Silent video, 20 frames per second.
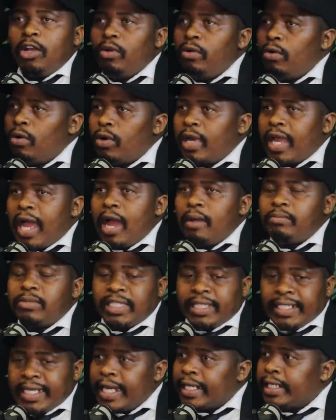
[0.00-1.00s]
Look, I'm
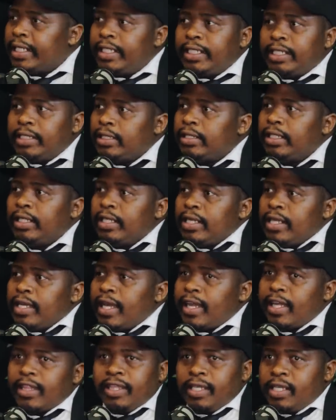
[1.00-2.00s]
struggling
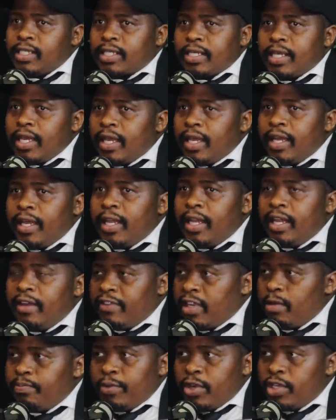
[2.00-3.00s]
at this
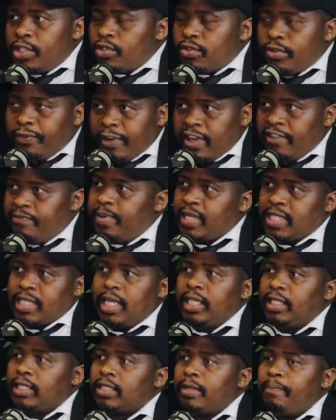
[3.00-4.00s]

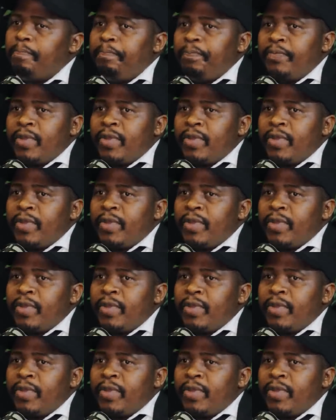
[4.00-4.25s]
11.25%.